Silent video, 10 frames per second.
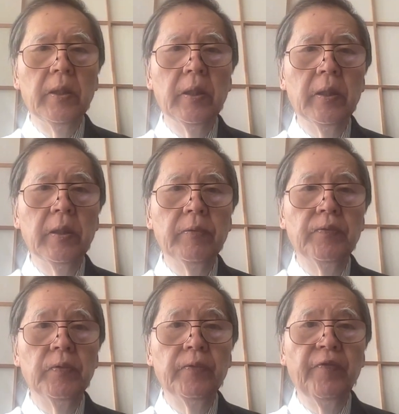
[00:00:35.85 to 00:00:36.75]

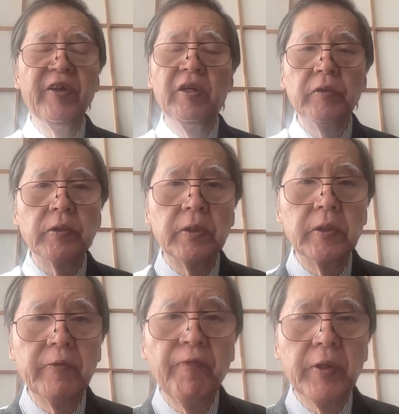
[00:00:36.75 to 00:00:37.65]
who feels
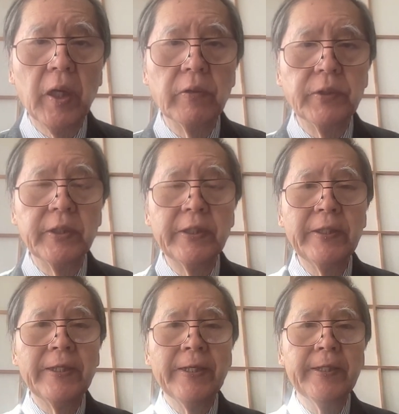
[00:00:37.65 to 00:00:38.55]

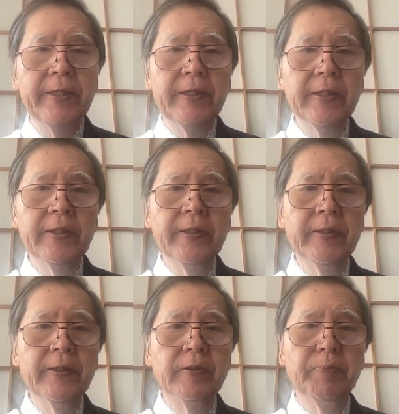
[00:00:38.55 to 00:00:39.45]
difficulty
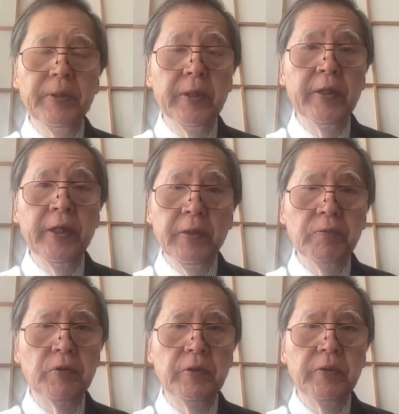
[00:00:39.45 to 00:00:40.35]
in speaking
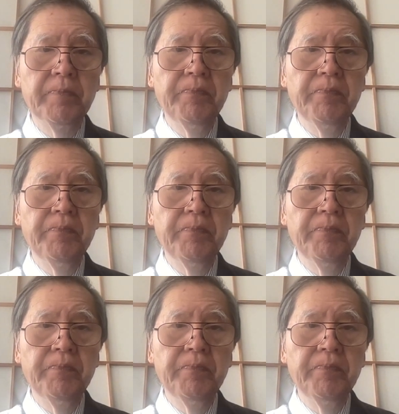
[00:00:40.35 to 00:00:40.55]
English.